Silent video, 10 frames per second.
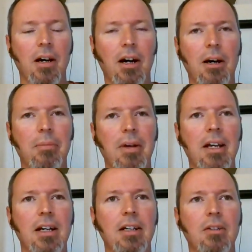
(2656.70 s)
um,
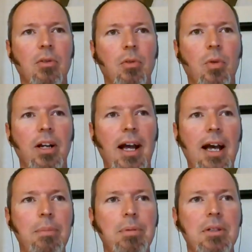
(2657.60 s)
and what
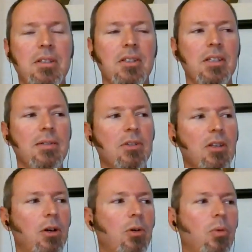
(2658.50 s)
happens is even
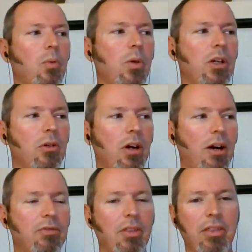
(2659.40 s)
though we don't
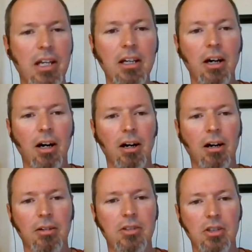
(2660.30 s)
often think
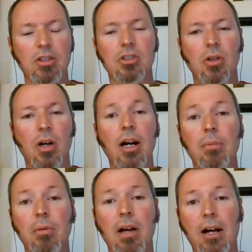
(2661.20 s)
uh, to
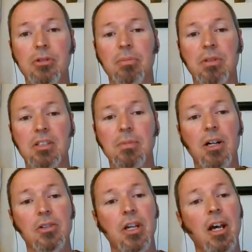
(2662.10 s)
describe how something
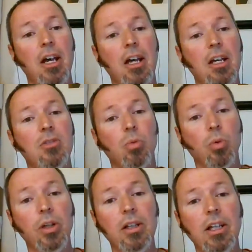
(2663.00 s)
smells it's
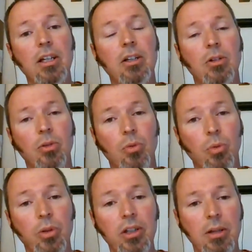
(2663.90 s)
really
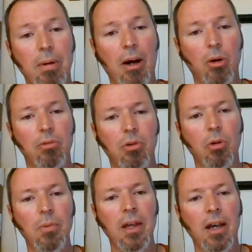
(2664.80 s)
really
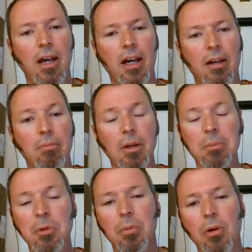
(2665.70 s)
powerful and
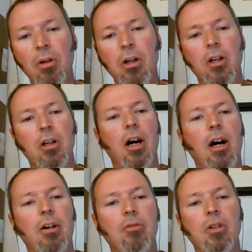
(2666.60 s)
memorable
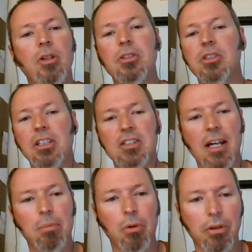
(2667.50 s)
uh, here's an
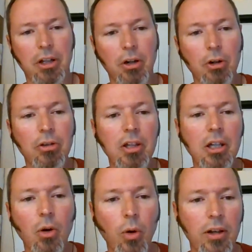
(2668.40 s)
example. The
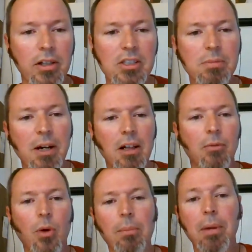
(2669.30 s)
earthy, oily smell
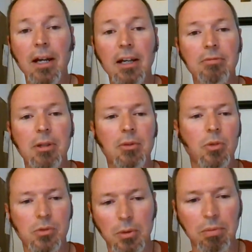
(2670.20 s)
of wet pavement
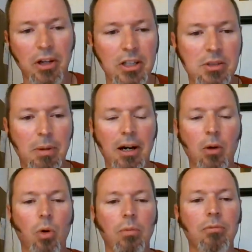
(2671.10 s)
was replaced by
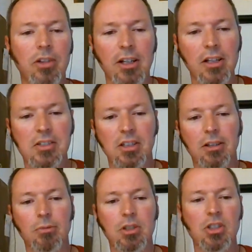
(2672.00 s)
a warm vanilla
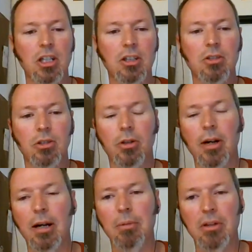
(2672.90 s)
scent when she entered her
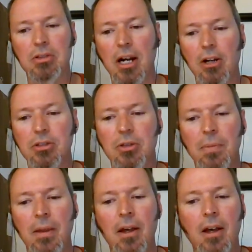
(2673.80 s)
grandmother's house
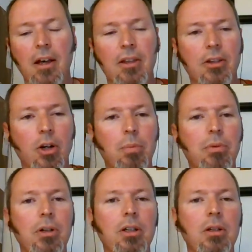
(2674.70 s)
there are
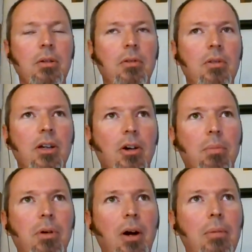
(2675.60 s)
pretty there
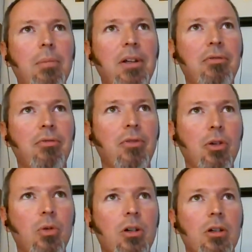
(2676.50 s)
are probably
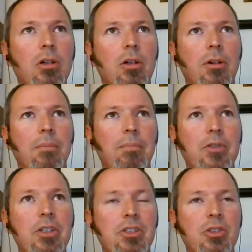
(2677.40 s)
fewer
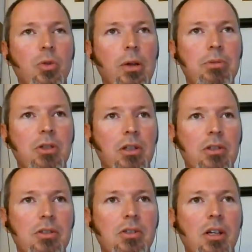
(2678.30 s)

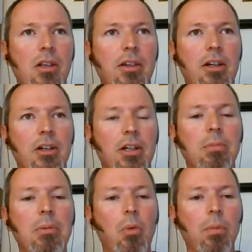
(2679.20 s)
descriptions that are going
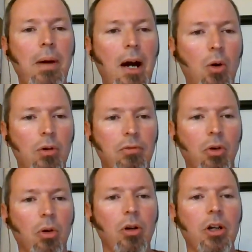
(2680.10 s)
to be more
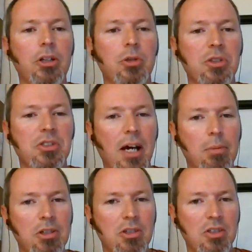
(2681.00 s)
powerful to
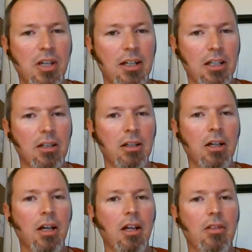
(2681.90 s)
establish a setting
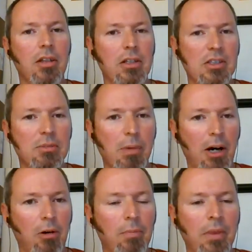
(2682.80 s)
than
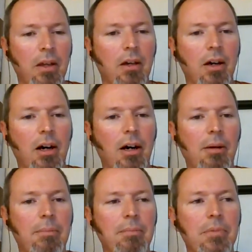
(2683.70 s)
smell.
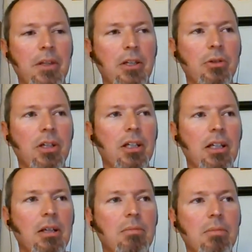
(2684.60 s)
Um, you can
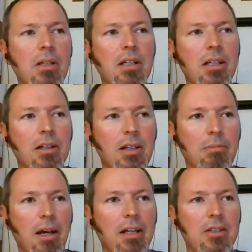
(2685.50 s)
immediately
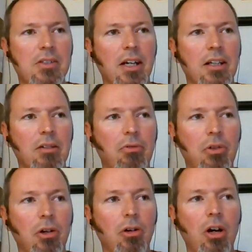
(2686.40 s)
make a setting
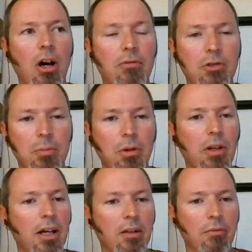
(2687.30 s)
feel
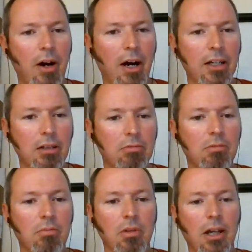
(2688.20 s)
comfortable and inviting,
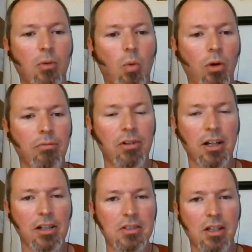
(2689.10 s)
like warm
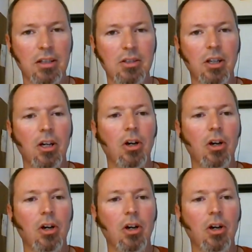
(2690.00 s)
vanilla scent,